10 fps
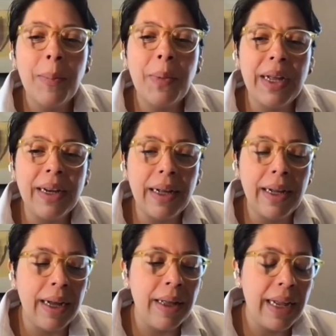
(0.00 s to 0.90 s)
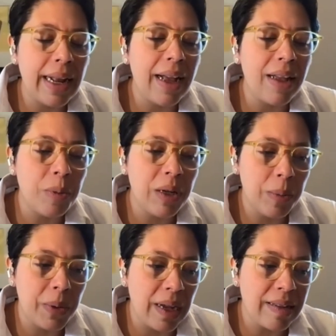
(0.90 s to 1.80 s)
but uh, it has been
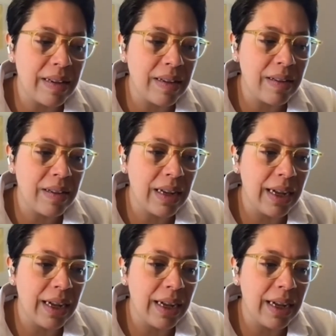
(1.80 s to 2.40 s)
a process.